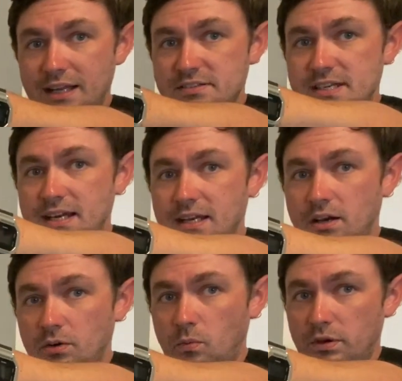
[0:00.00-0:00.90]
standing
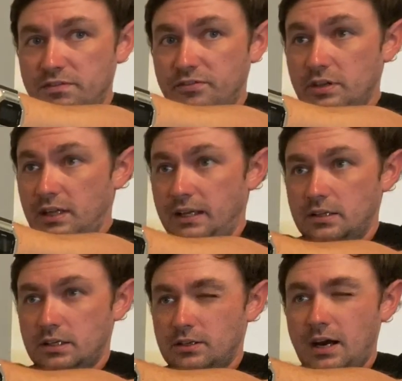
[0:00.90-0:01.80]
on 1 foot like the
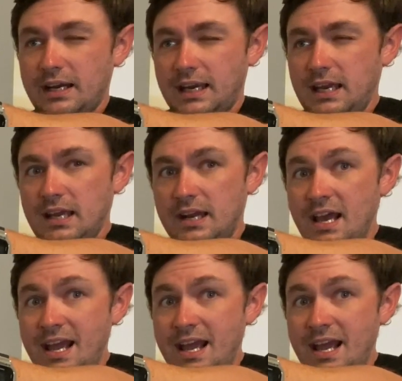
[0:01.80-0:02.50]
Karate Kid,